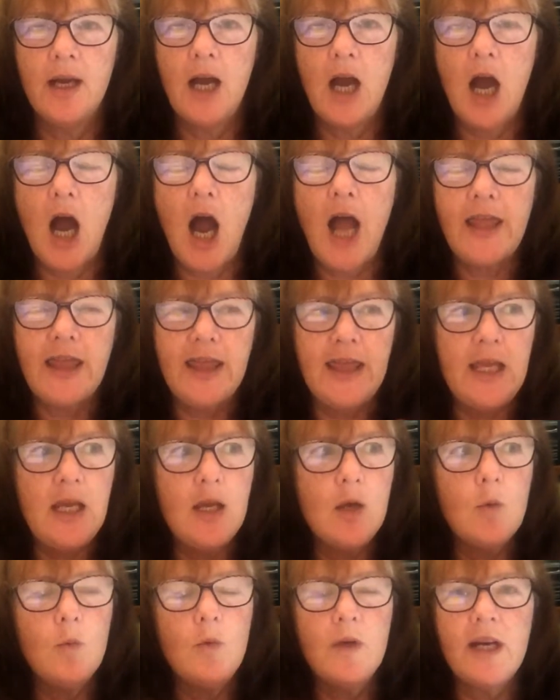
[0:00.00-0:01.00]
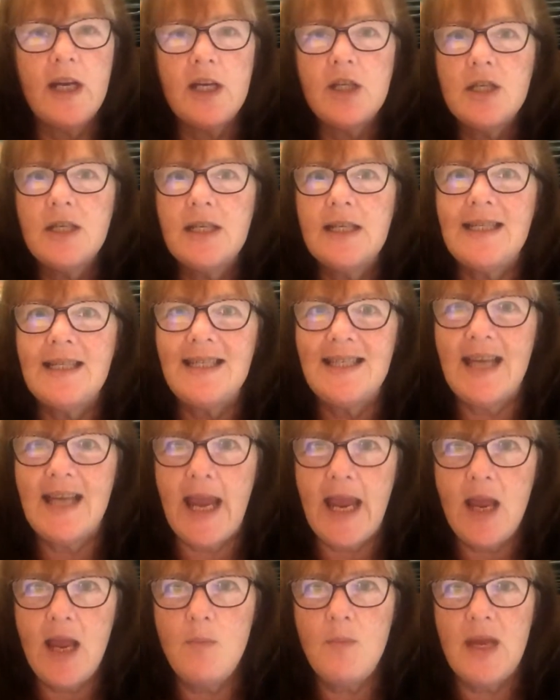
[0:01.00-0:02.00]
I think it would actually
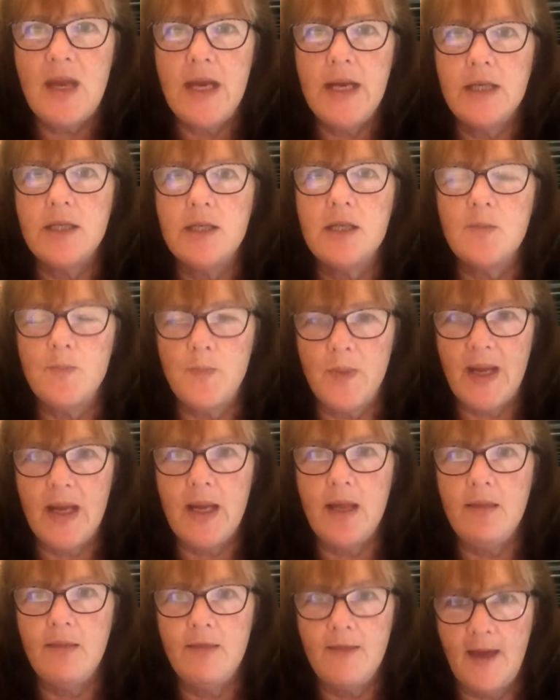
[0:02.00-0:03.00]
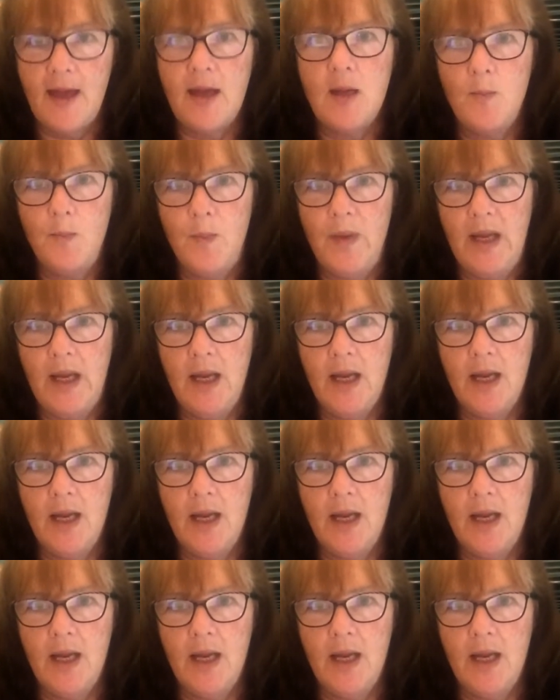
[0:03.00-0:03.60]
scare me to be that big.